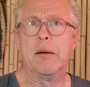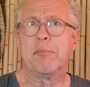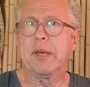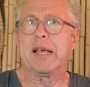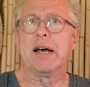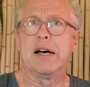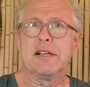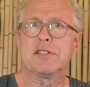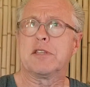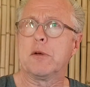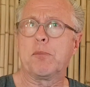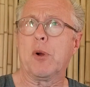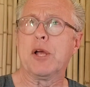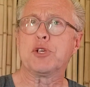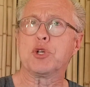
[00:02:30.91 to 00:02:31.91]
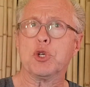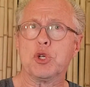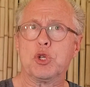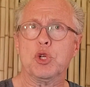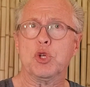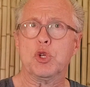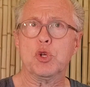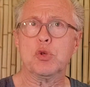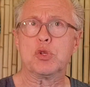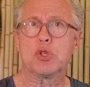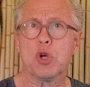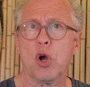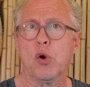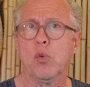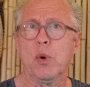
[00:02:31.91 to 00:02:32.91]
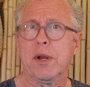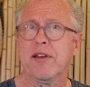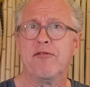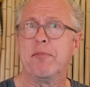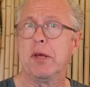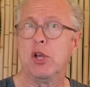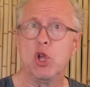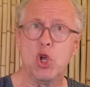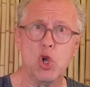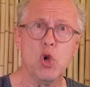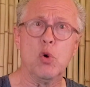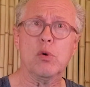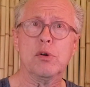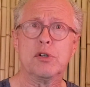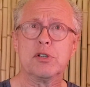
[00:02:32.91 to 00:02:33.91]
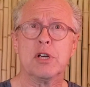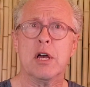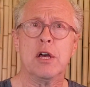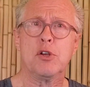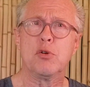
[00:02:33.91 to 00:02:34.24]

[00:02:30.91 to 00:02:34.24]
because the pressure to do so would have been huge.